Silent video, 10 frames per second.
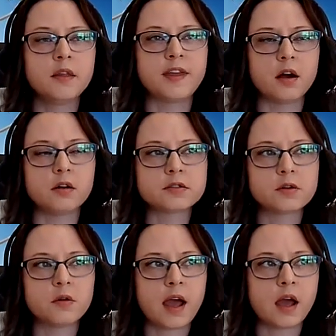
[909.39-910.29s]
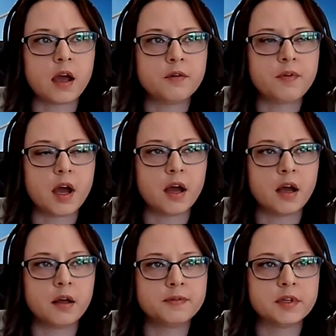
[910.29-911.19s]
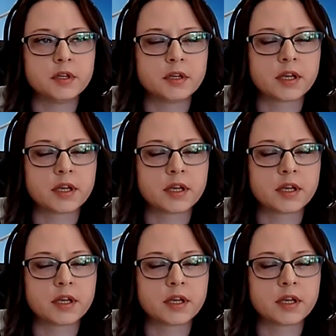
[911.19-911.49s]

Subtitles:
They also have the